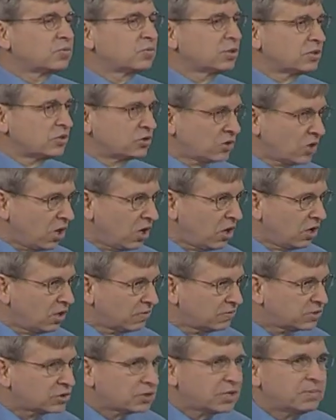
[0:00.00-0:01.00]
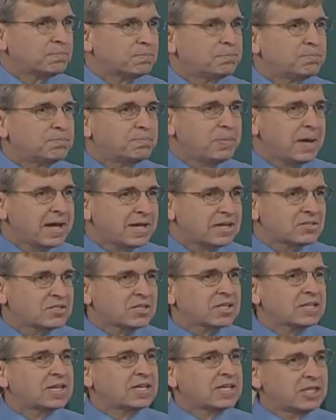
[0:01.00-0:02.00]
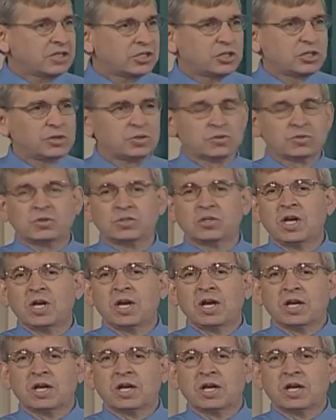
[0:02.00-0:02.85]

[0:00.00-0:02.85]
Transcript: resolves some basic issues